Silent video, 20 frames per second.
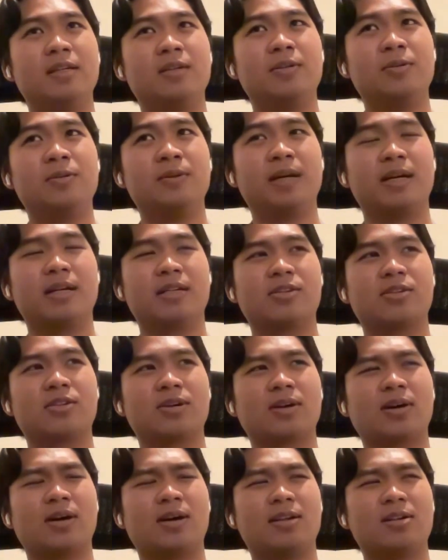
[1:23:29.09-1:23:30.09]
who got a
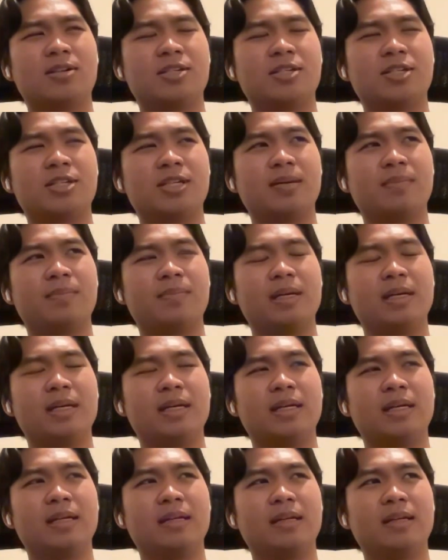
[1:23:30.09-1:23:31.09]
scholarship
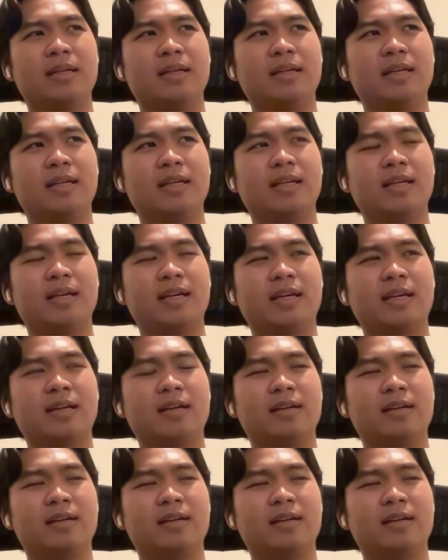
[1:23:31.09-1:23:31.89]
in like